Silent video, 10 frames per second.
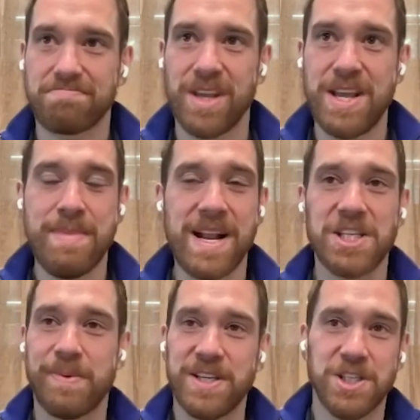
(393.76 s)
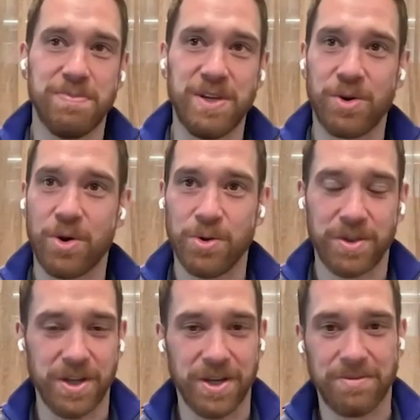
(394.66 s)
in many spaces being
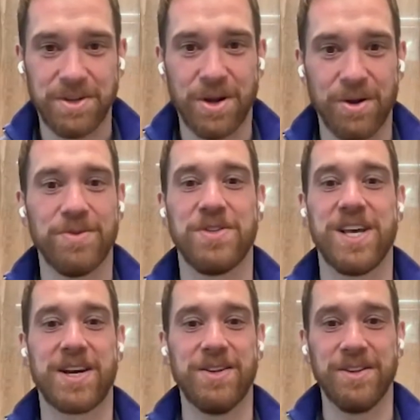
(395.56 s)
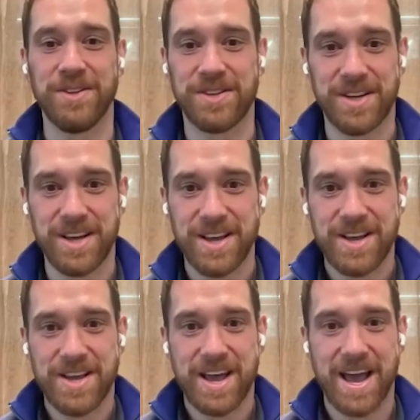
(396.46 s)
called the you know second
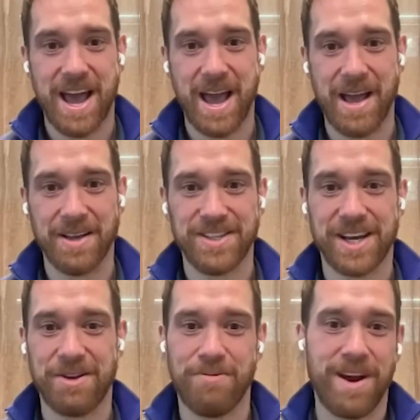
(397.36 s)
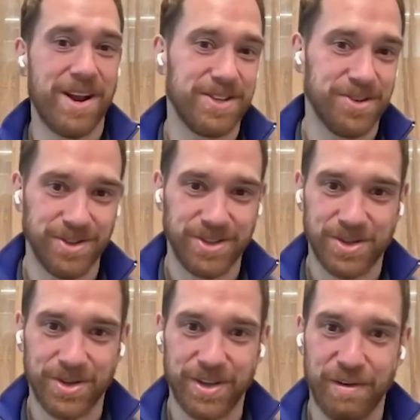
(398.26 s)
uh, second renaissance
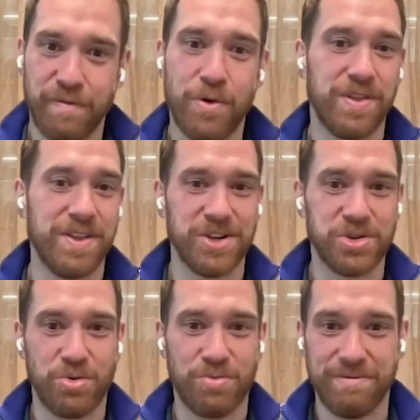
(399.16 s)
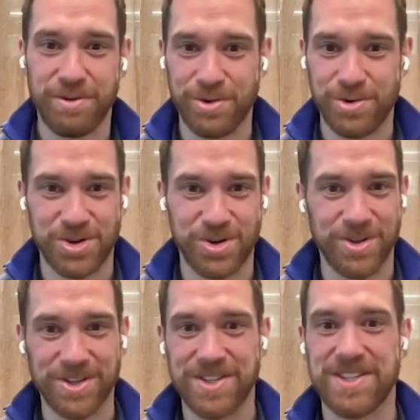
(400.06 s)
or the fourth industrial revolution
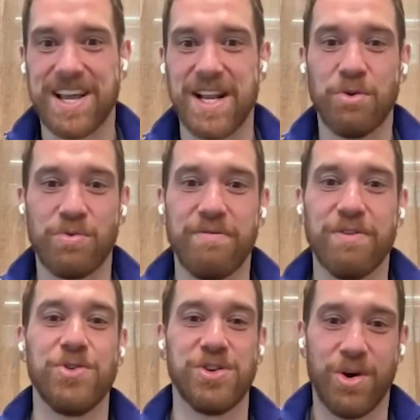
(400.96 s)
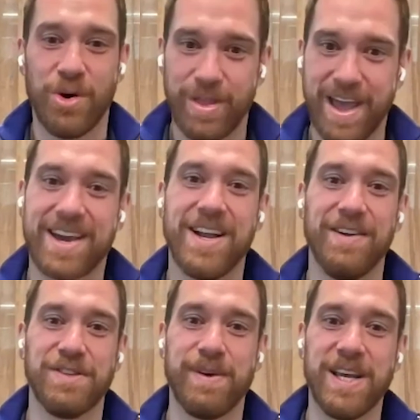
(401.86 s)
or the sustainable revolution, all that kind
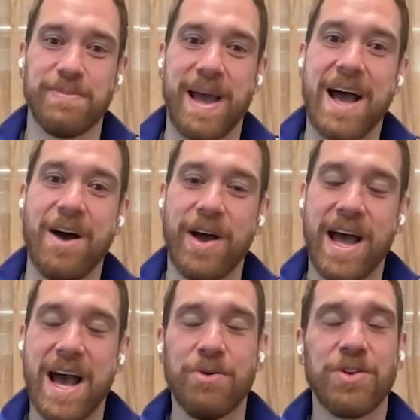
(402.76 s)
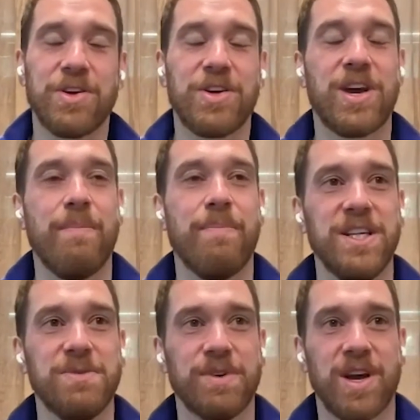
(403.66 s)
of yeah. space. But how how do
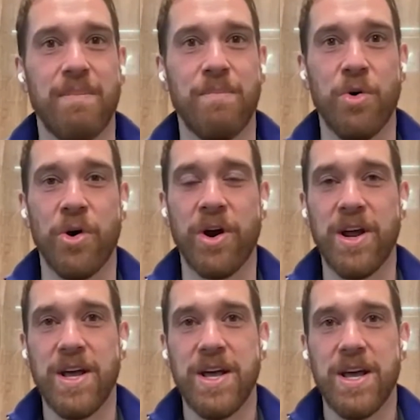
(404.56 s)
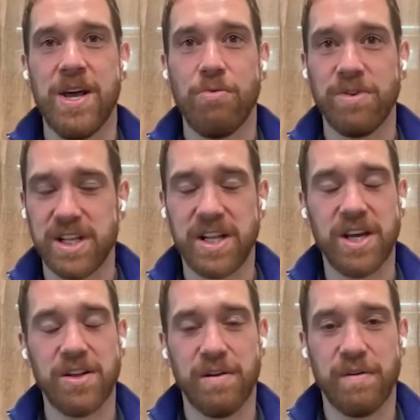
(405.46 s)
companies become more
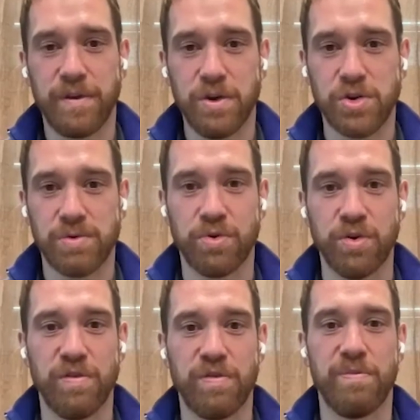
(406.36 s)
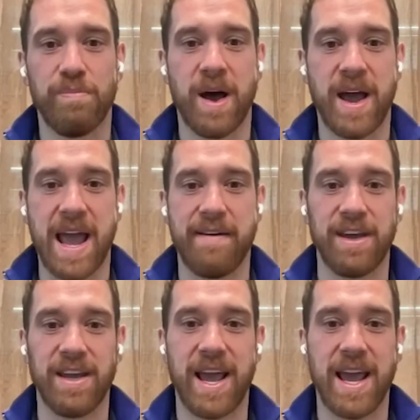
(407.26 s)
resilient and future proof by
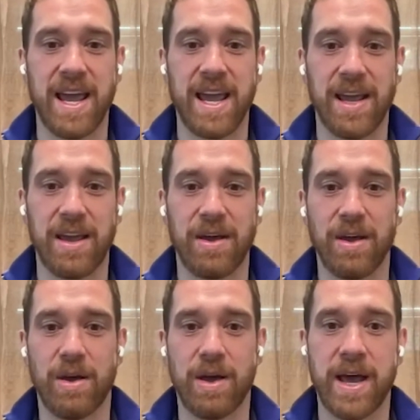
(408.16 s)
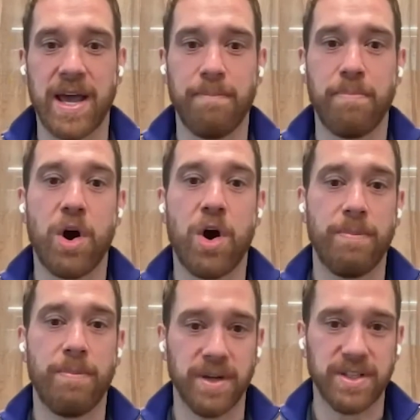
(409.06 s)
having a a
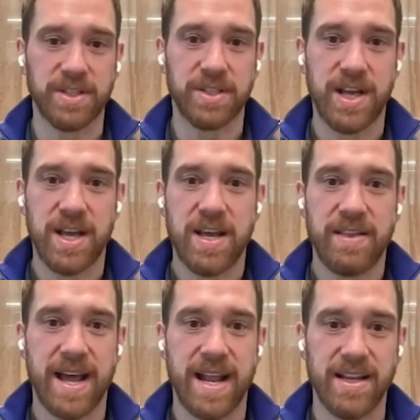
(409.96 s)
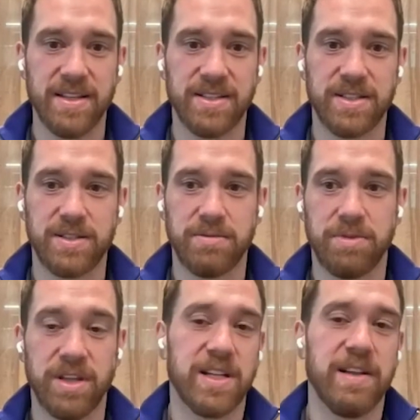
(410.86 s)
purpose that is
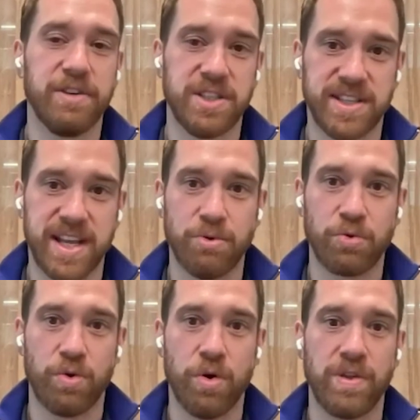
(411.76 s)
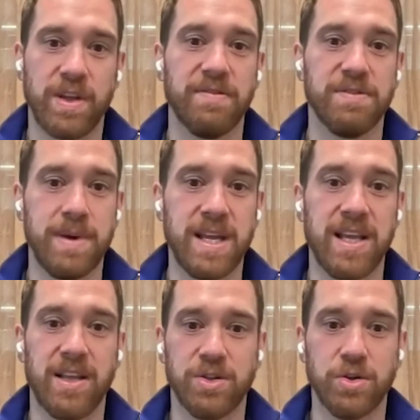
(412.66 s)
that delivers sustainable growth and gives
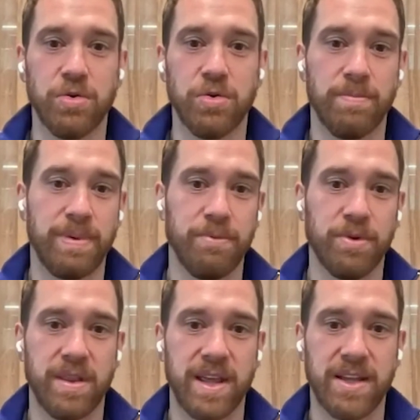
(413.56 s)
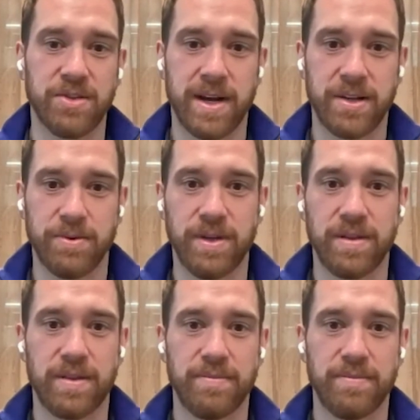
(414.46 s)
meaning to the people that they interact with?